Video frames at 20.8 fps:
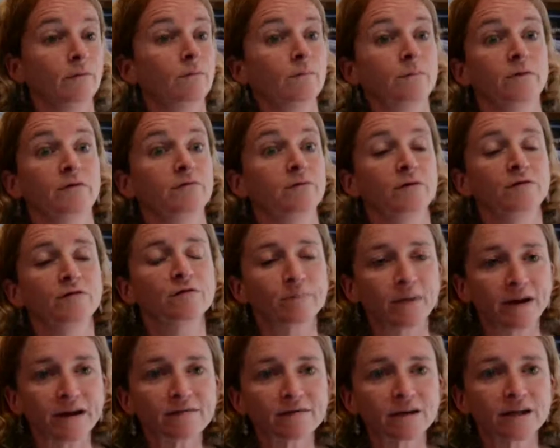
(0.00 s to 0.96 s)
between
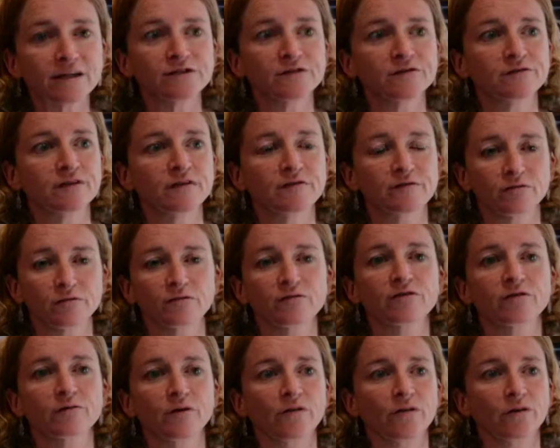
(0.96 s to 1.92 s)
space agencies and
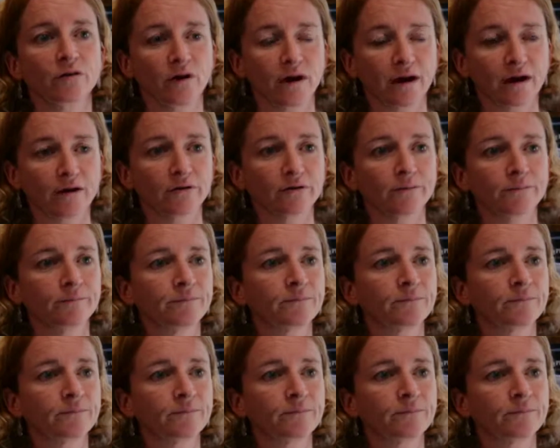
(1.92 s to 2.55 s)
also on the ground.